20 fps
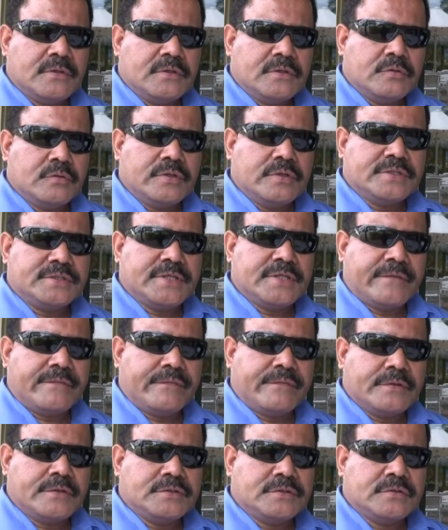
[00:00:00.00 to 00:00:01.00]
UNICEF
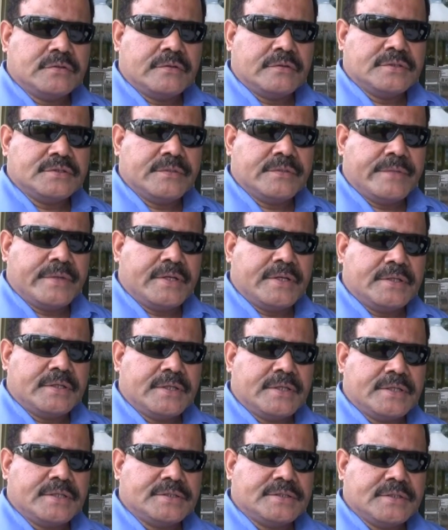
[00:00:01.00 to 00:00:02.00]
with children with
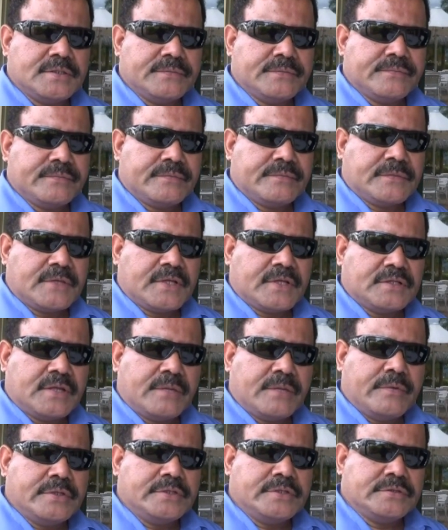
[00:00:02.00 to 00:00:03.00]
disabilities,
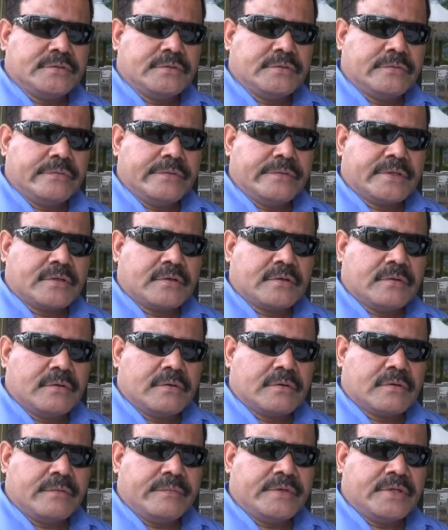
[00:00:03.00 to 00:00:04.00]
WHO with
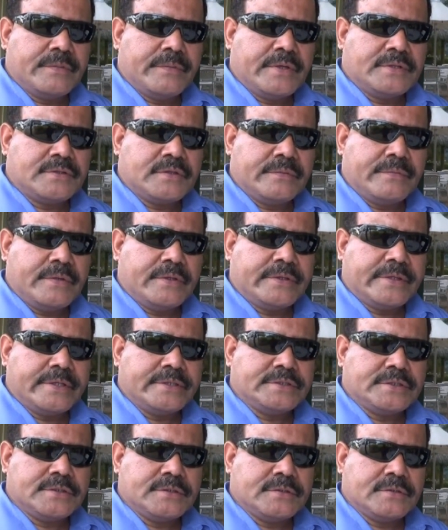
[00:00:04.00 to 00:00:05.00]
community-based
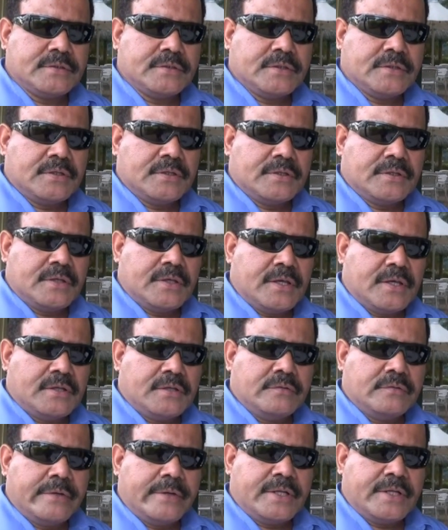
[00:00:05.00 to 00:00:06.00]
rehabilitation, and
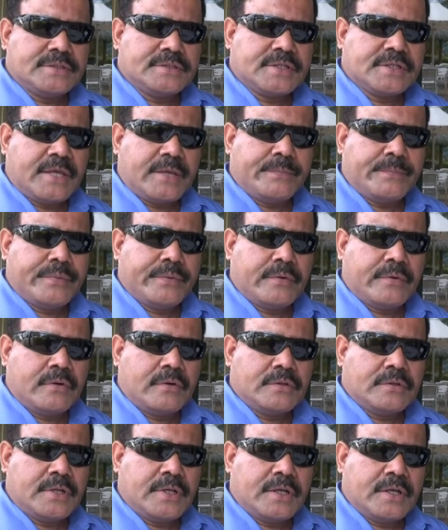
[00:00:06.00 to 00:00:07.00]
UNSCAP
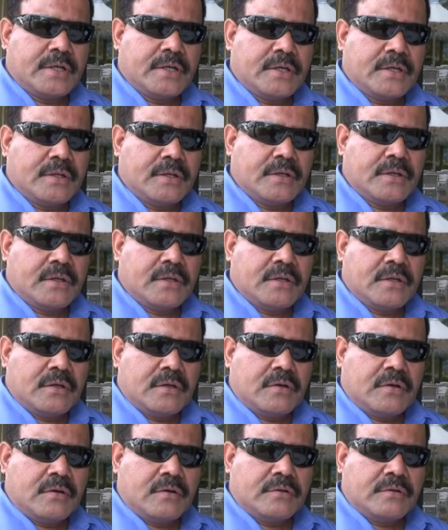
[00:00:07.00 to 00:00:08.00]

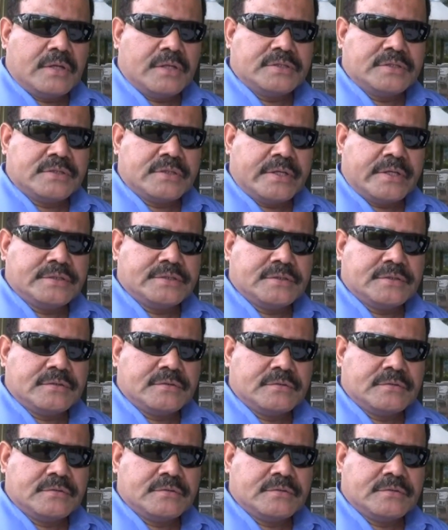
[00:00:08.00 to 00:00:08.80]
on legislation.